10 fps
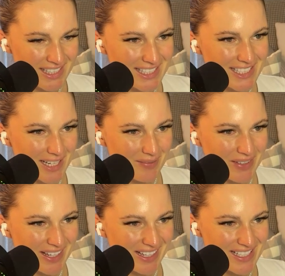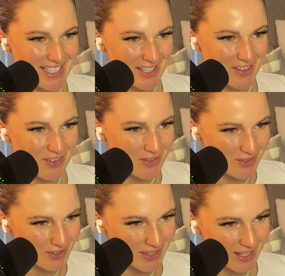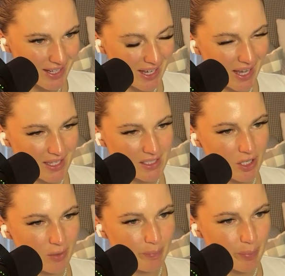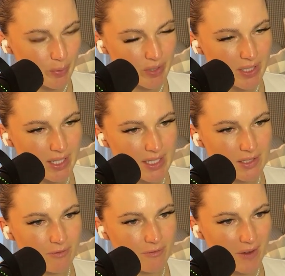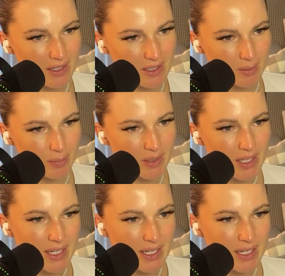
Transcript: Gemma is an author and her book is Fed Up,